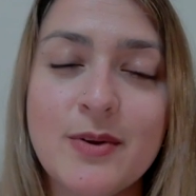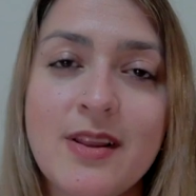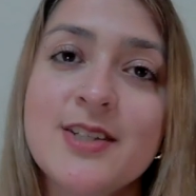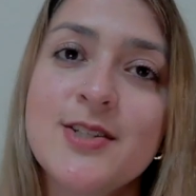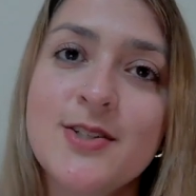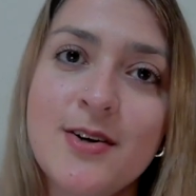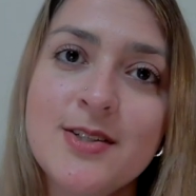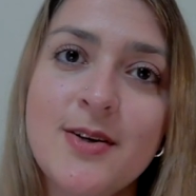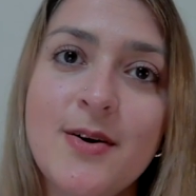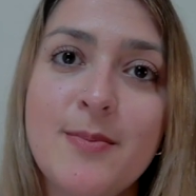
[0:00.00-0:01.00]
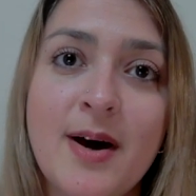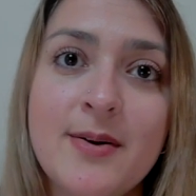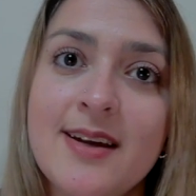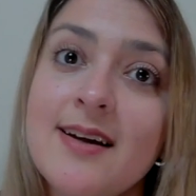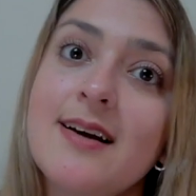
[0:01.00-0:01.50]
I would like to talk to you
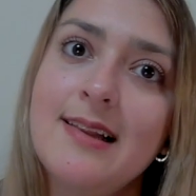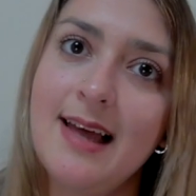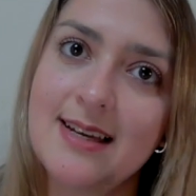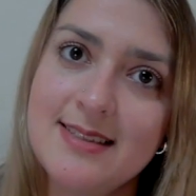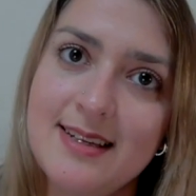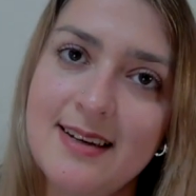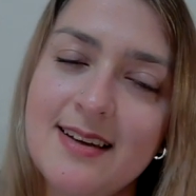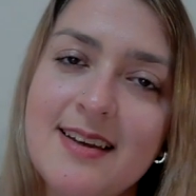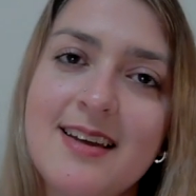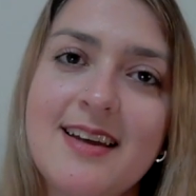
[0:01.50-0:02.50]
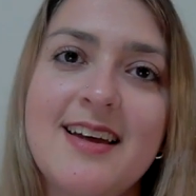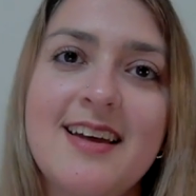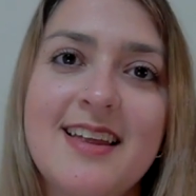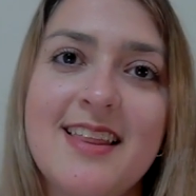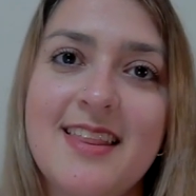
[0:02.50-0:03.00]
about a classic.
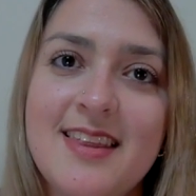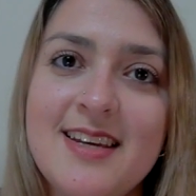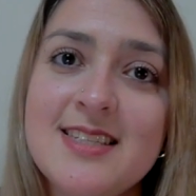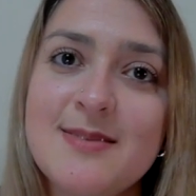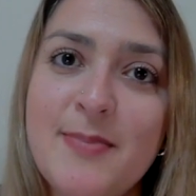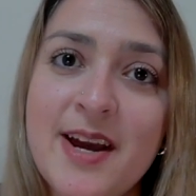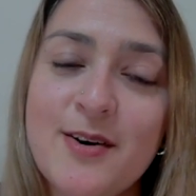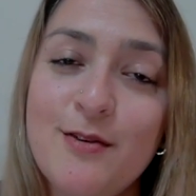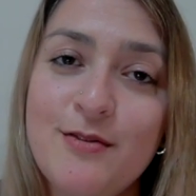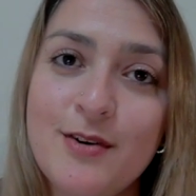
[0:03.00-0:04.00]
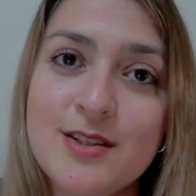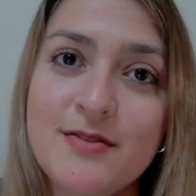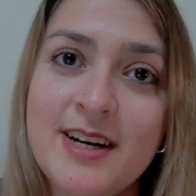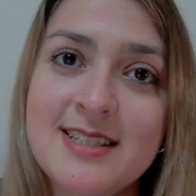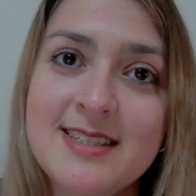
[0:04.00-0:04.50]
This pair of false
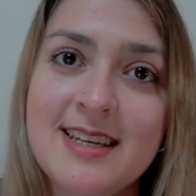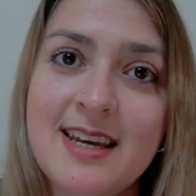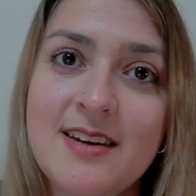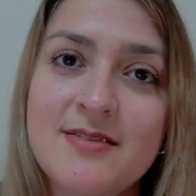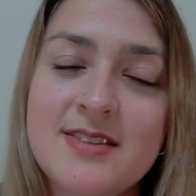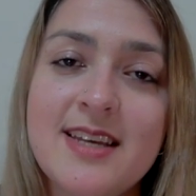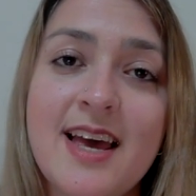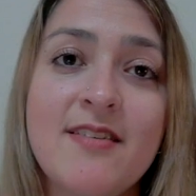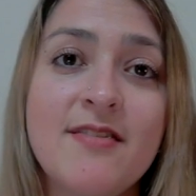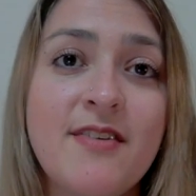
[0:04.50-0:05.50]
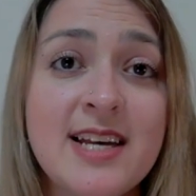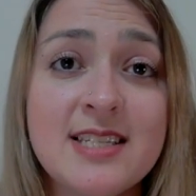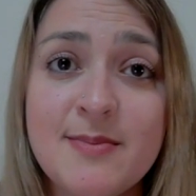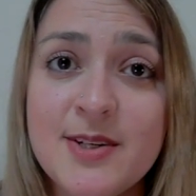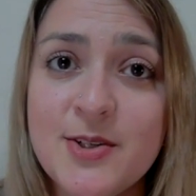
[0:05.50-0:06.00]
friends gives a
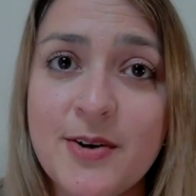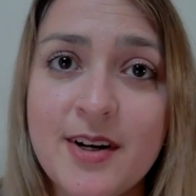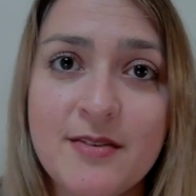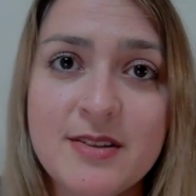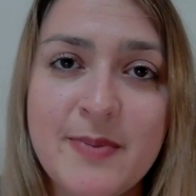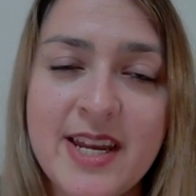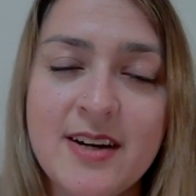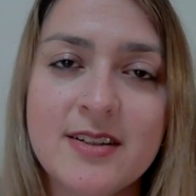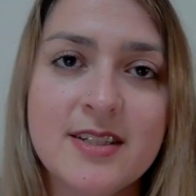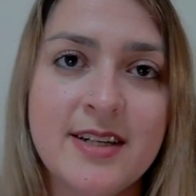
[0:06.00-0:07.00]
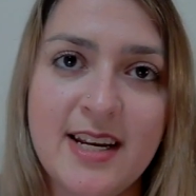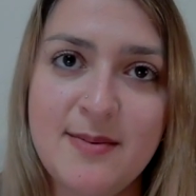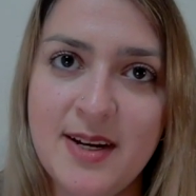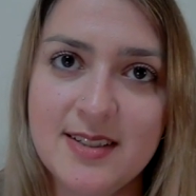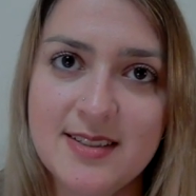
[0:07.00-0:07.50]
vast majority of Spaniards
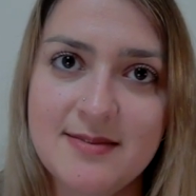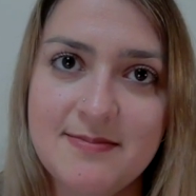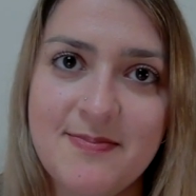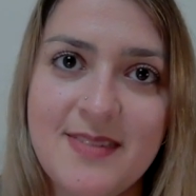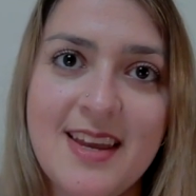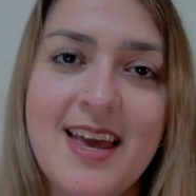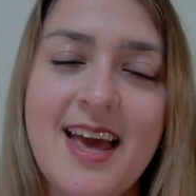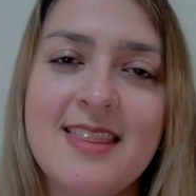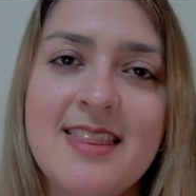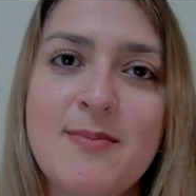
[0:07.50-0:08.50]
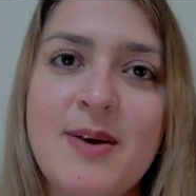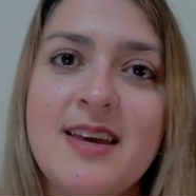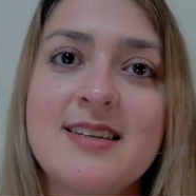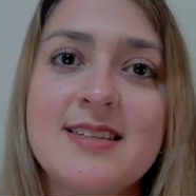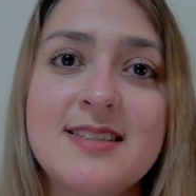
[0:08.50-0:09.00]
nightmares, and they
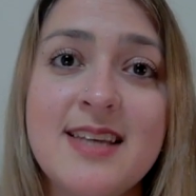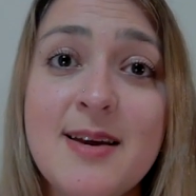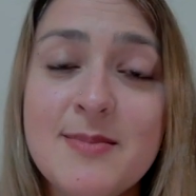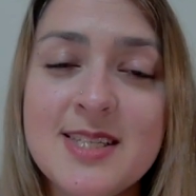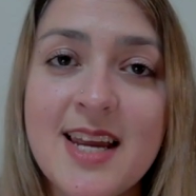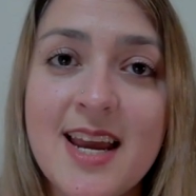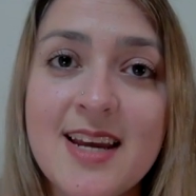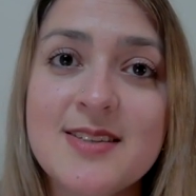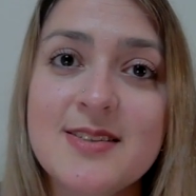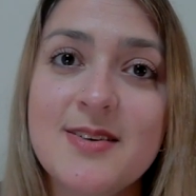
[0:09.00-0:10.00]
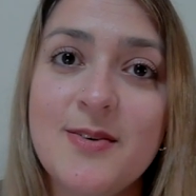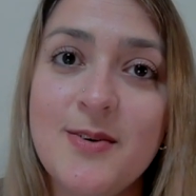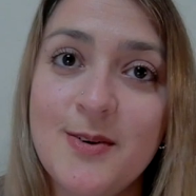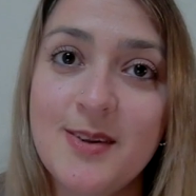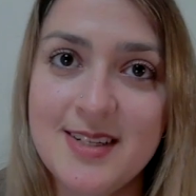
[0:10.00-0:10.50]
make the same mistakes
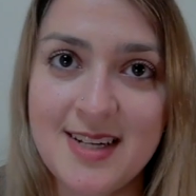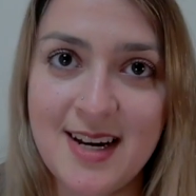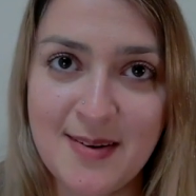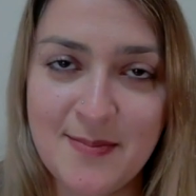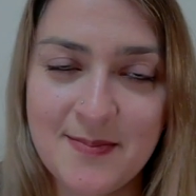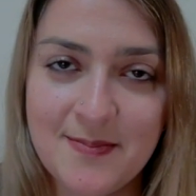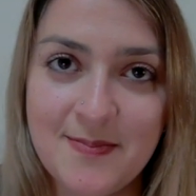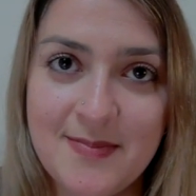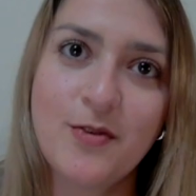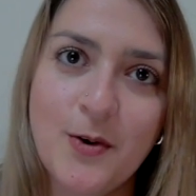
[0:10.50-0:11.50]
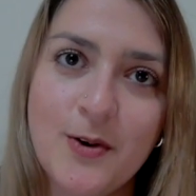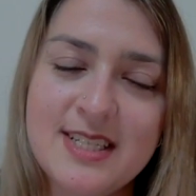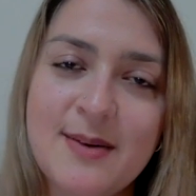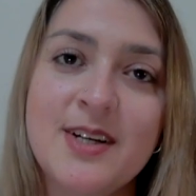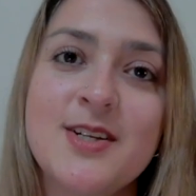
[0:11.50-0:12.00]
all the time. Of
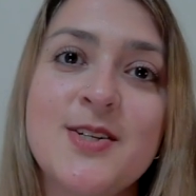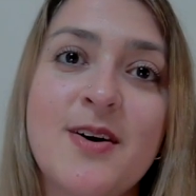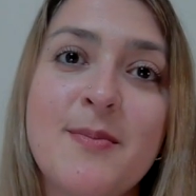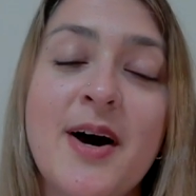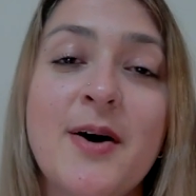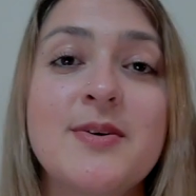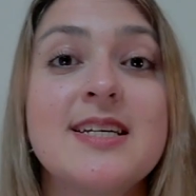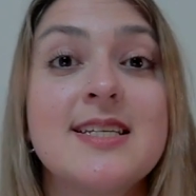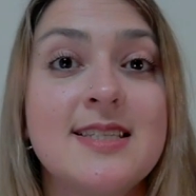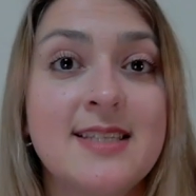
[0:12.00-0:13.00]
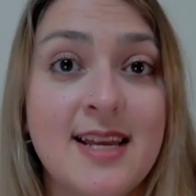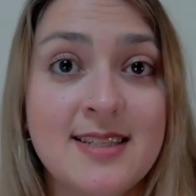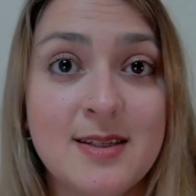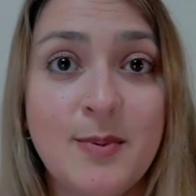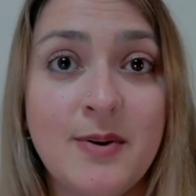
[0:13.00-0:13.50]
course, I'm going to talk about
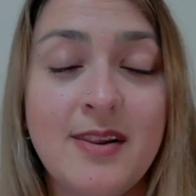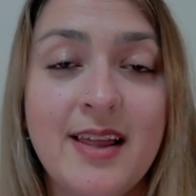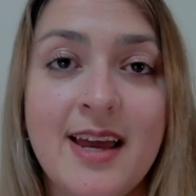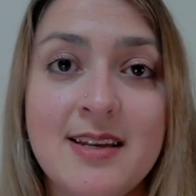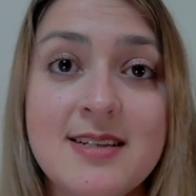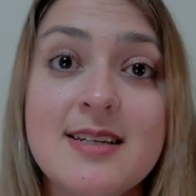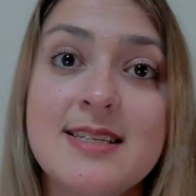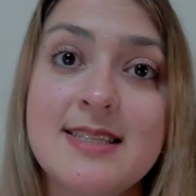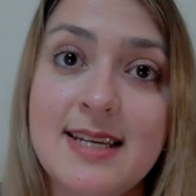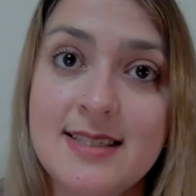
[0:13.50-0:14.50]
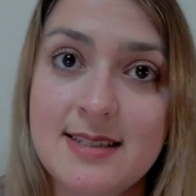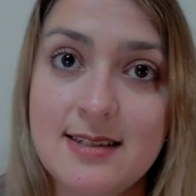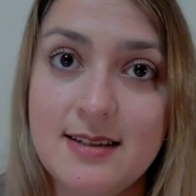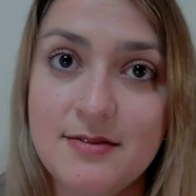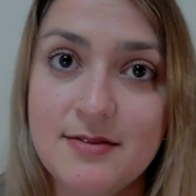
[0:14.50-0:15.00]
sensible and
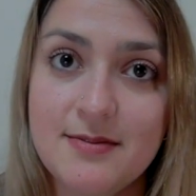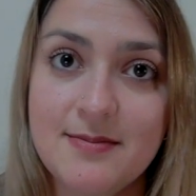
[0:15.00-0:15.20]
sensitive.